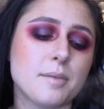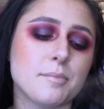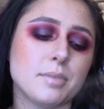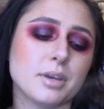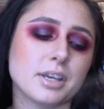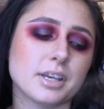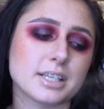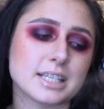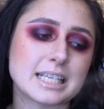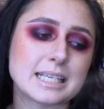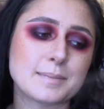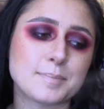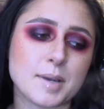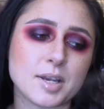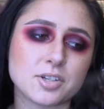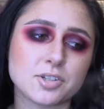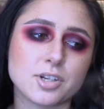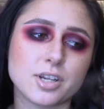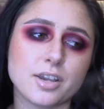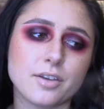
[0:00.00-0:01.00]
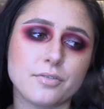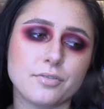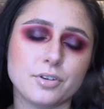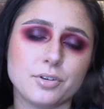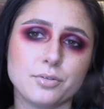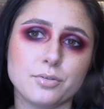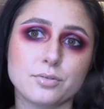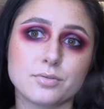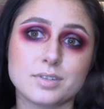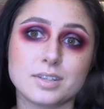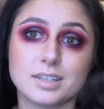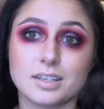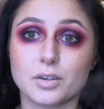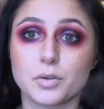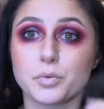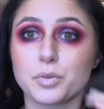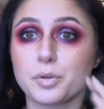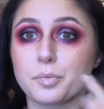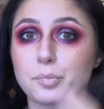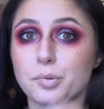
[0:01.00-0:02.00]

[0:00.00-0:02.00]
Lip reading: because especially if you're dealing with a